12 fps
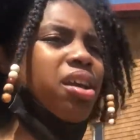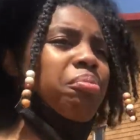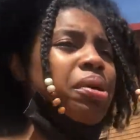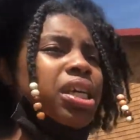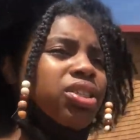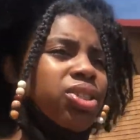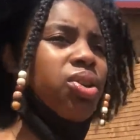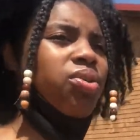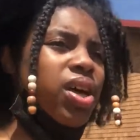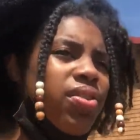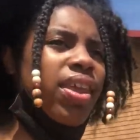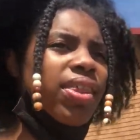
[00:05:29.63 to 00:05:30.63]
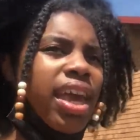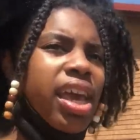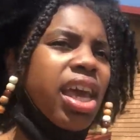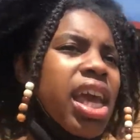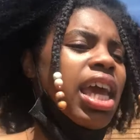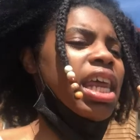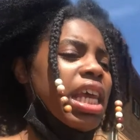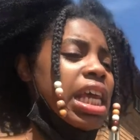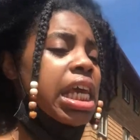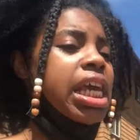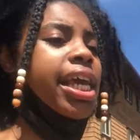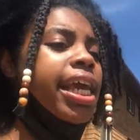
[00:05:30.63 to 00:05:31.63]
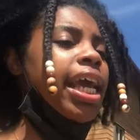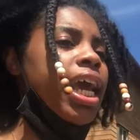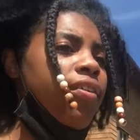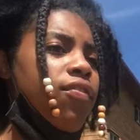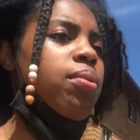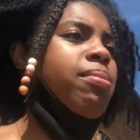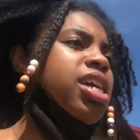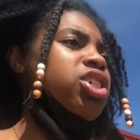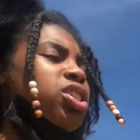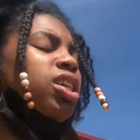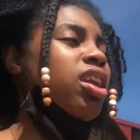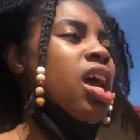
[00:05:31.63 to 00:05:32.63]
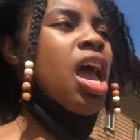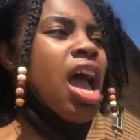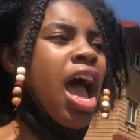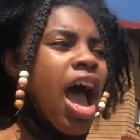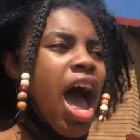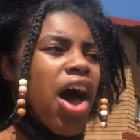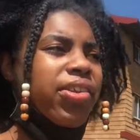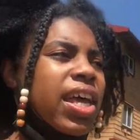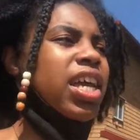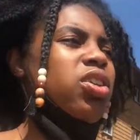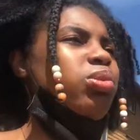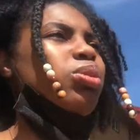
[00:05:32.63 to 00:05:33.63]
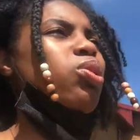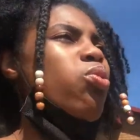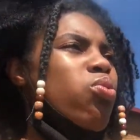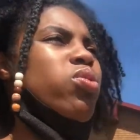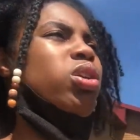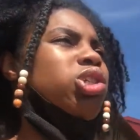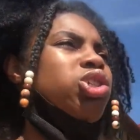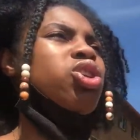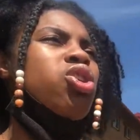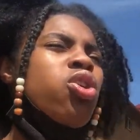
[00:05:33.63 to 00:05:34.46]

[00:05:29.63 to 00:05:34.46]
in pencil, and then like any key information I'll like use orange